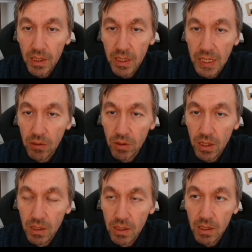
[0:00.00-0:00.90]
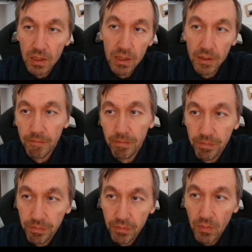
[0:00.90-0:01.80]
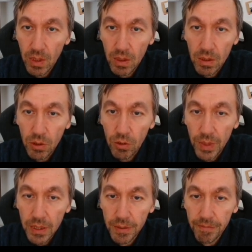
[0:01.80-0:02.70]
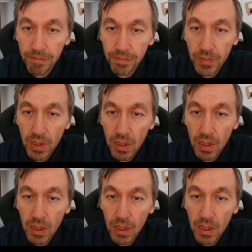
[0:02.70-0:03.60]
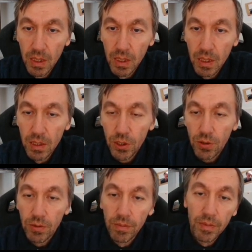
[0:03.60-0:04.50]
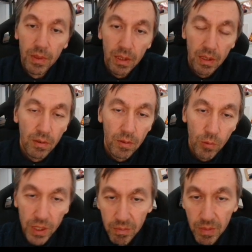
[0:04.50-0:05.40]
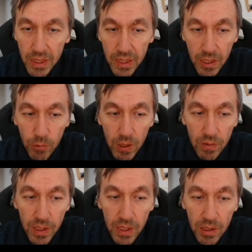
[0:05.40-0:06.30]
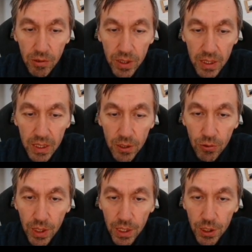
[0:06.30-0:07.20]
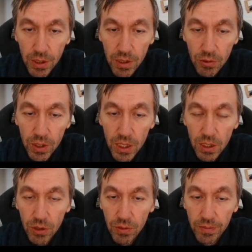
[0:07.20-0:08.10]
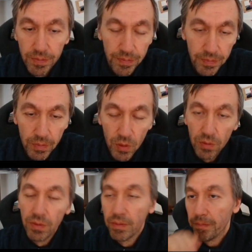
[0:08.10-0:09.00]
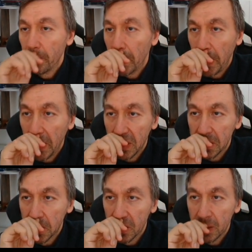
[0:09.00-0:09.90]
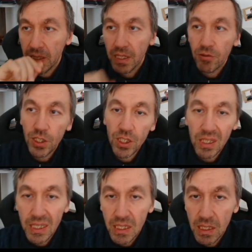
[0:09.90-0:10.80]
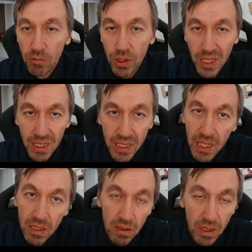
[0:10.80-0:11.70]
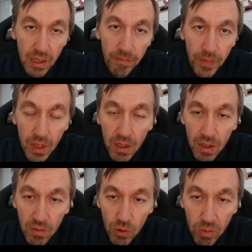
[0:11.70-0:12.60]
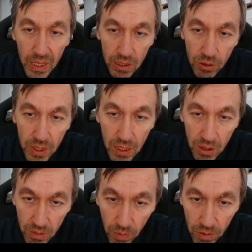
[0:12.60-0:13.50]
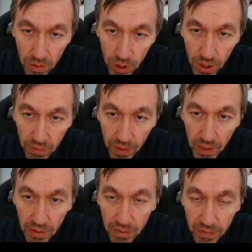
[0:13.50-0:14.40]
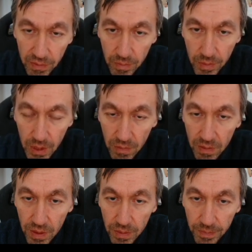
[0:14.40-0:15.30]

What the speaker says: can take on d6. No mate. So what he misses, however, that there is this rook d2 move. And the original idea was undoubtedly for black to take this pawn on g5. However,